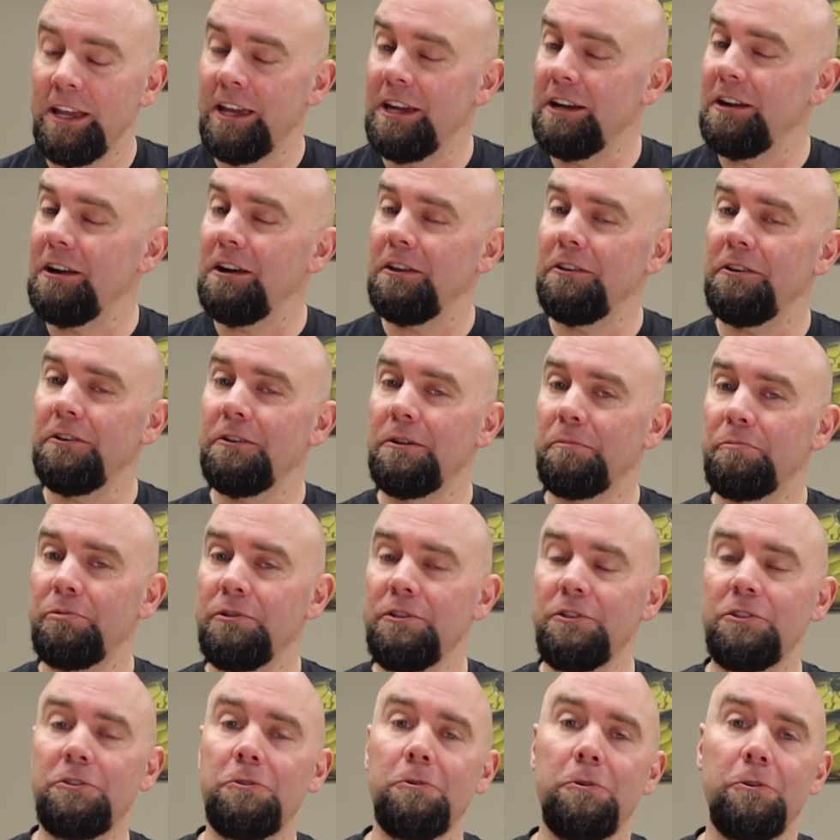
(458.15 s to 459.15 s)
And although the
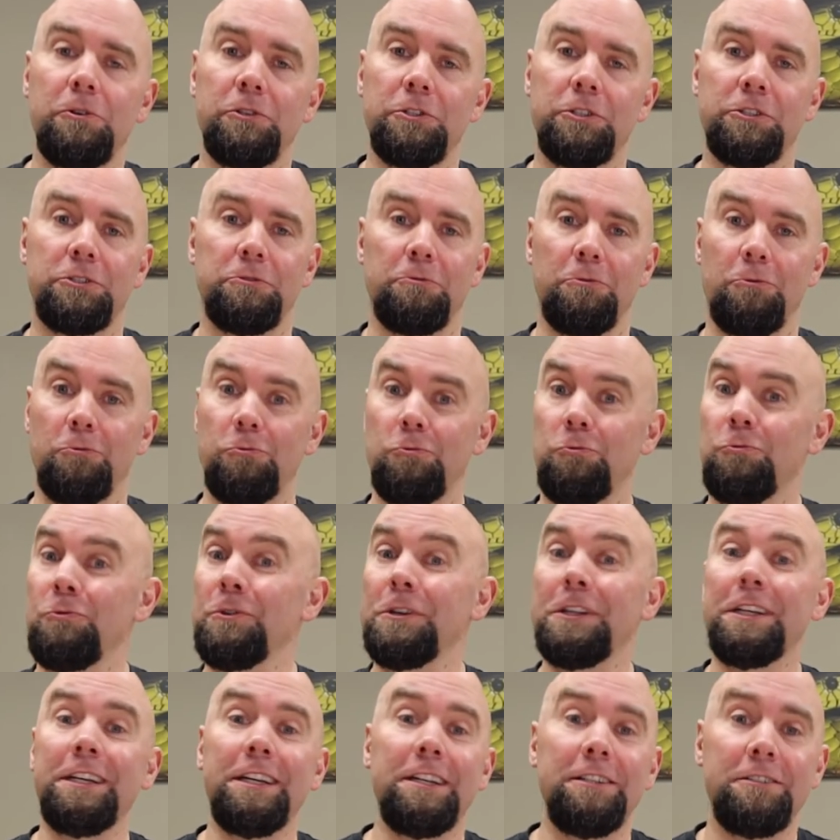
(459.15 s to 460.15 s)
preschoolers were
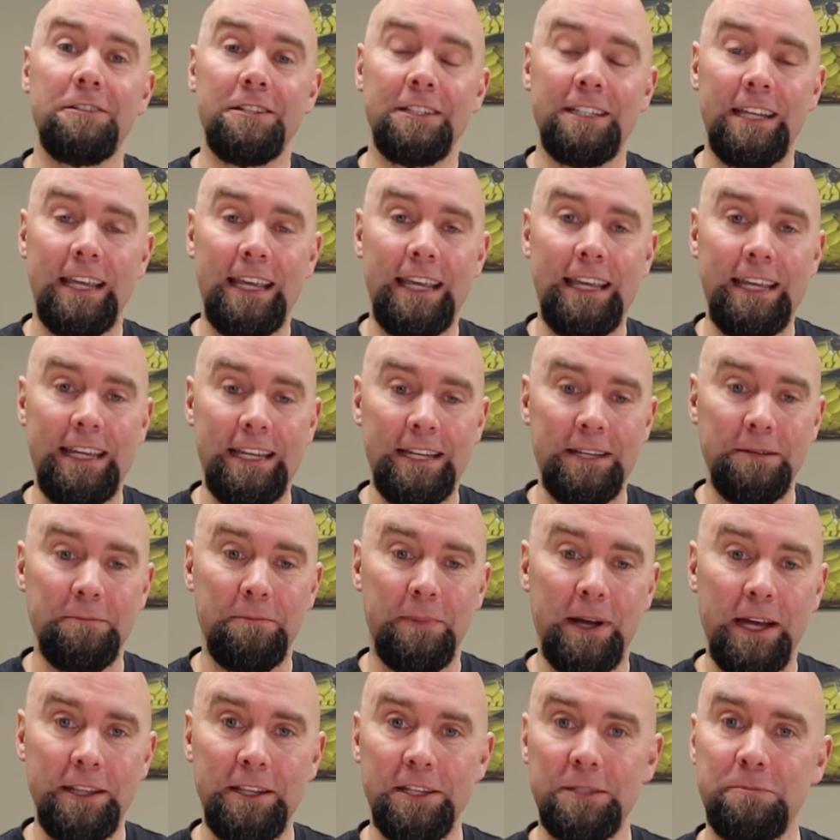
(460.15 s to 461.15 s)
really
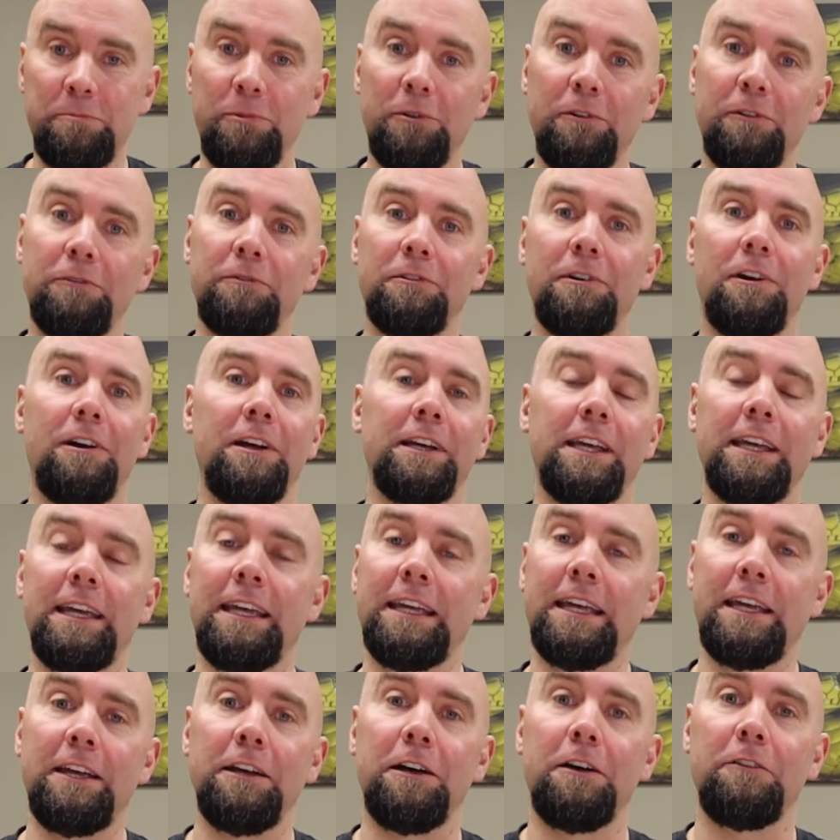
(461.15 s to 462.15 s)
entertained by this bullfrog
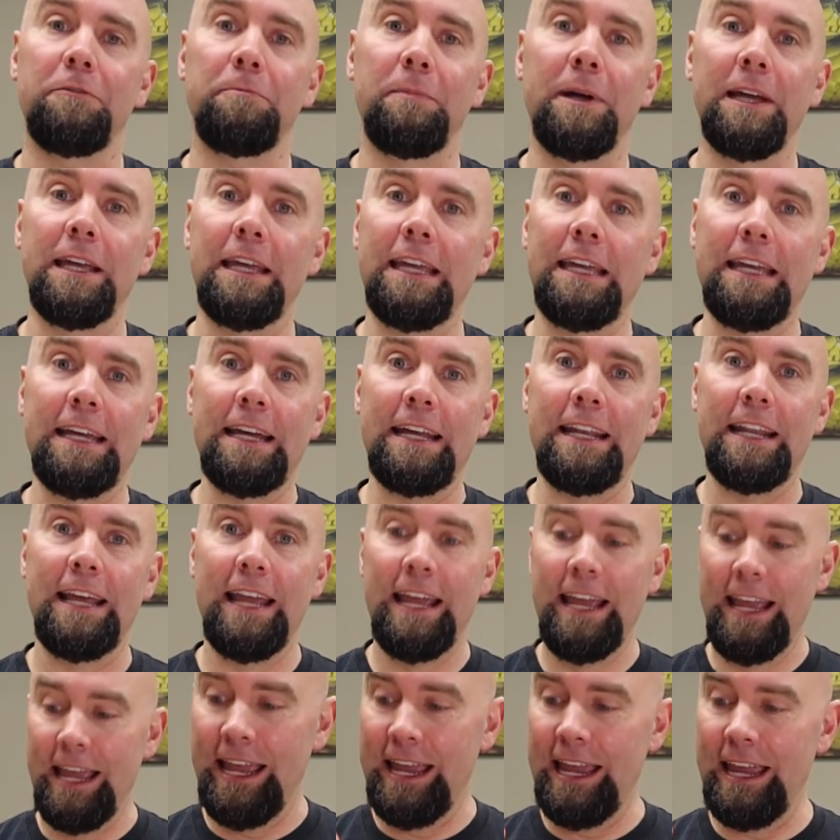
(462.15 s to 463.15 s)
hanging off my
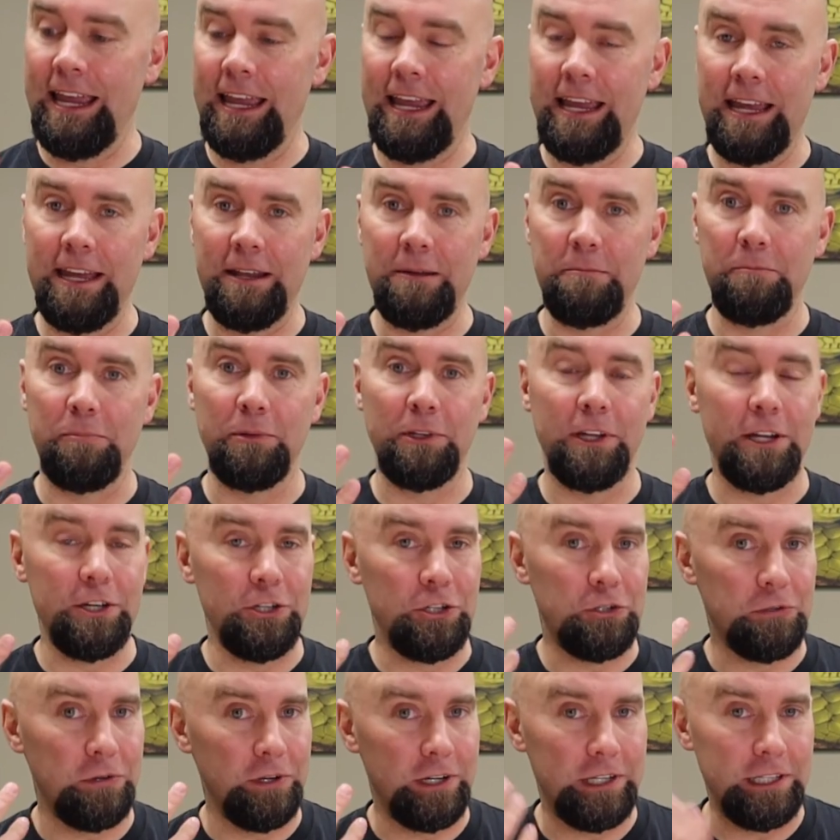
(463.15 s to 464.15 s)
hand and
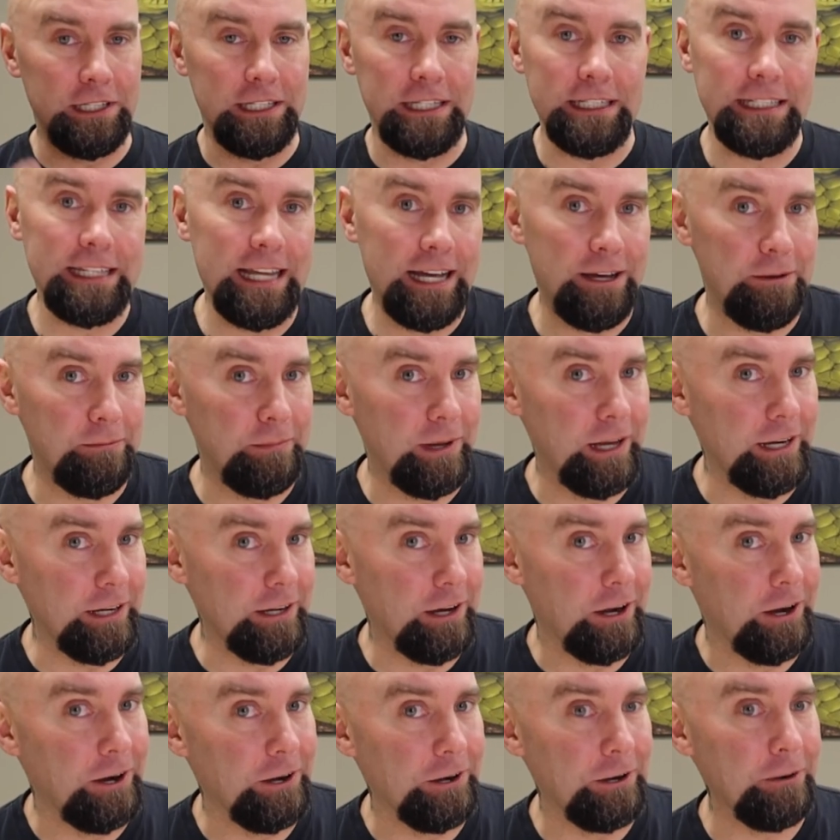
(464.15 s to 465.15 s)
blood trickling down my
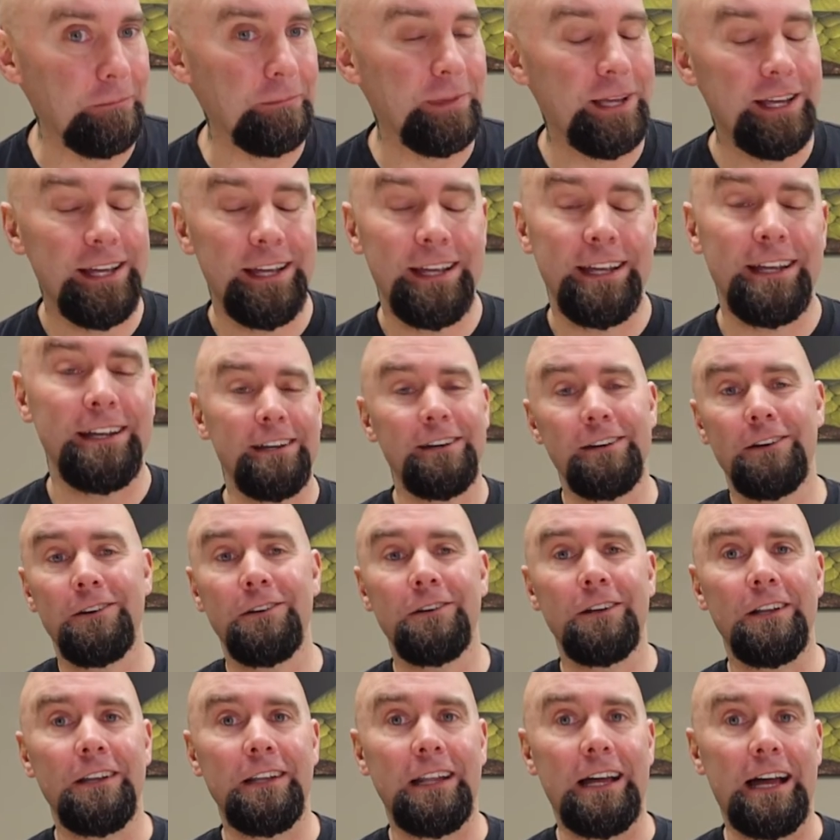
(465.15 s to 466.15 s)
arm, it
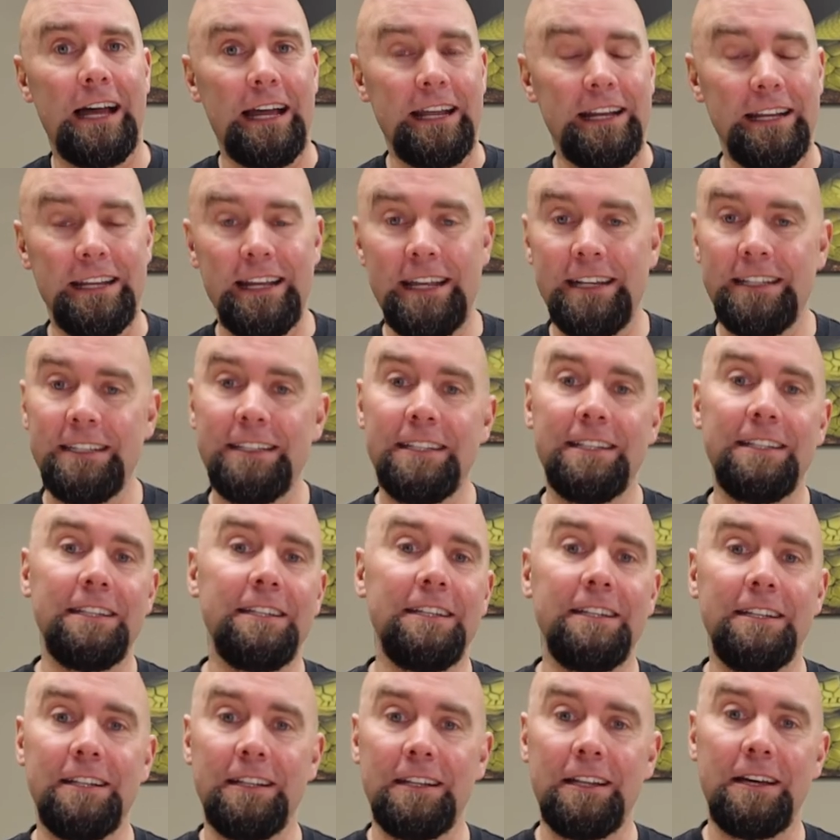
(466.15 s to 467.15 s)
hurt a lot. And I did
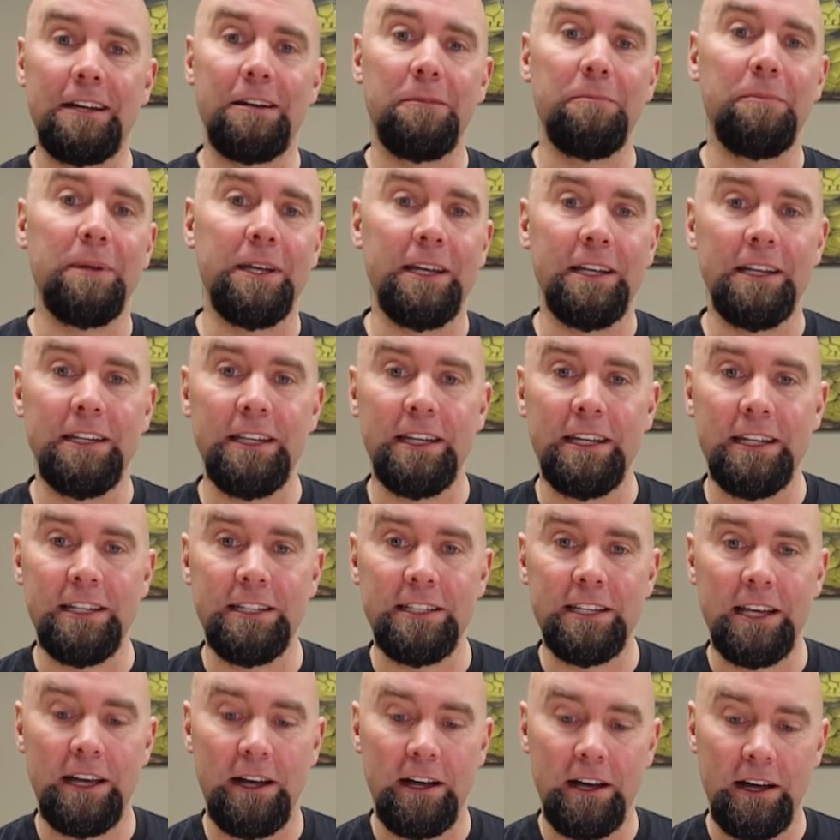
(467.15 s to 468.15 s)
need a lot of band
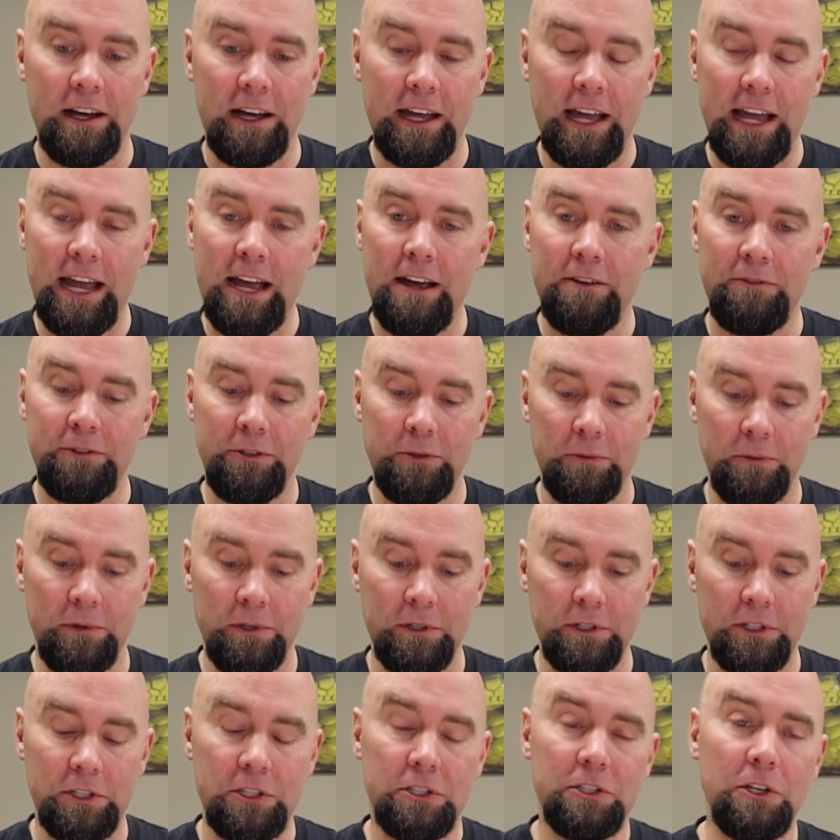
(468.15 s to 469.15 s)
aids uh,
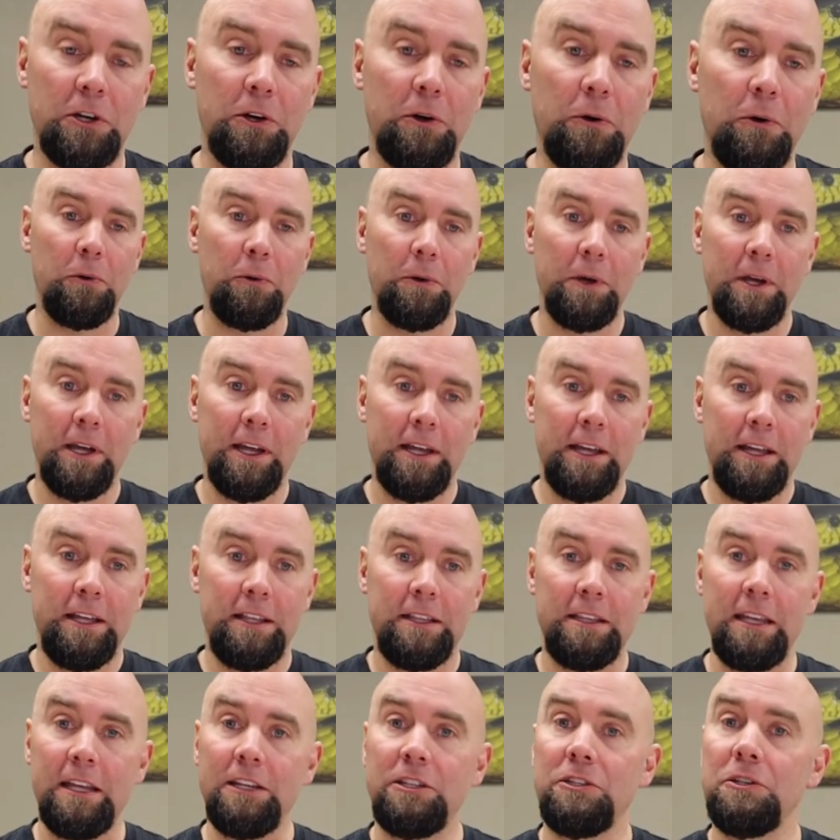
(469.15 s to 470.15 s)
afterwards. So
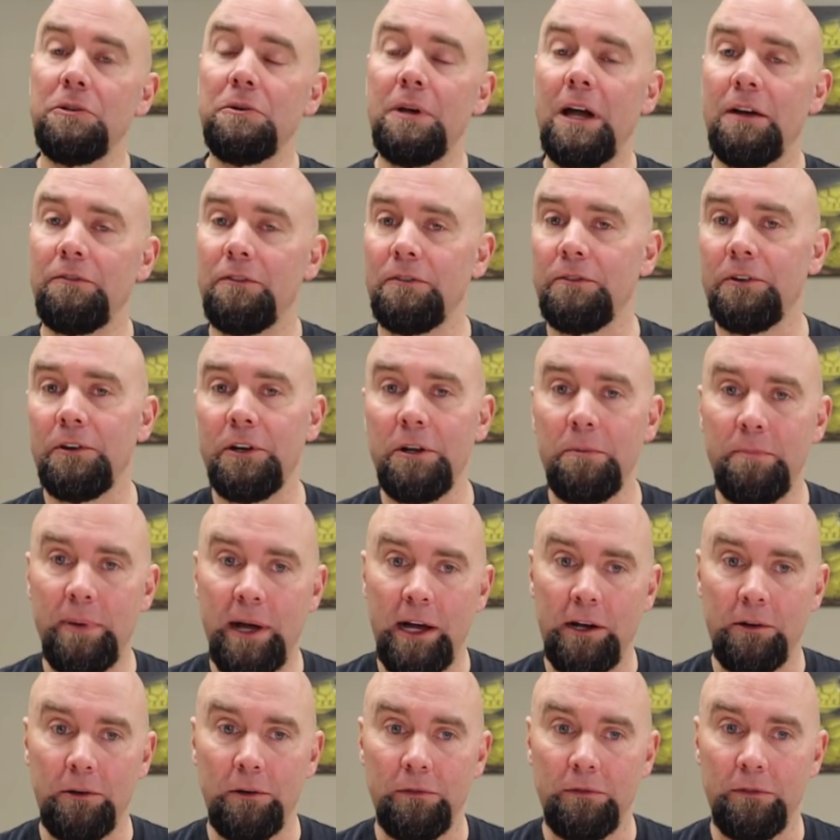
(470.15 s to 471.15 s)
they do have a very
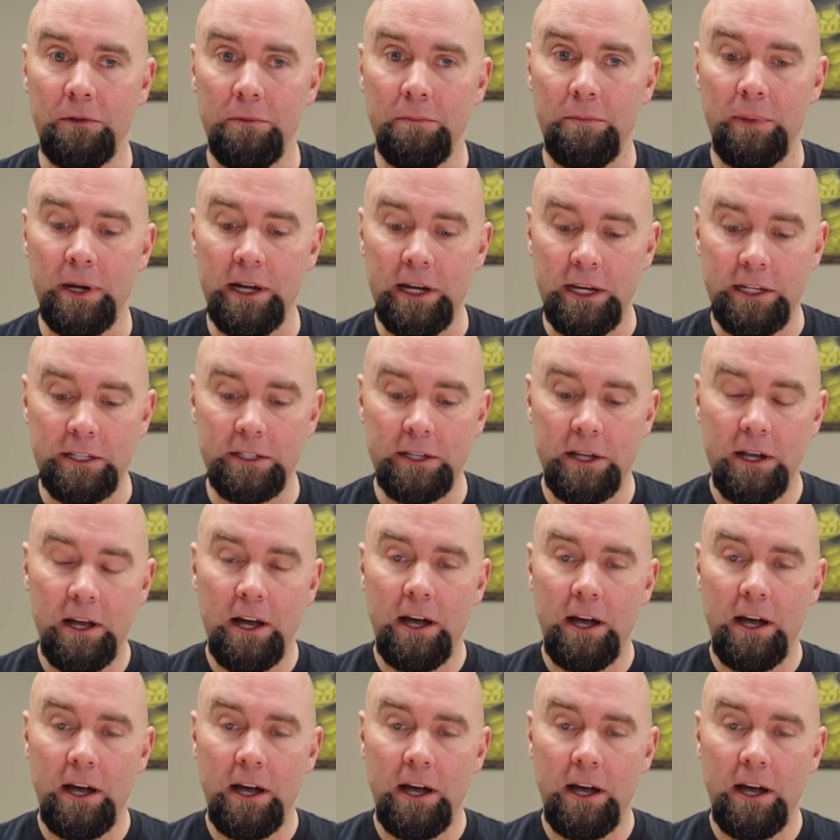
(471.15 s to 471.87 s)
powerful bite.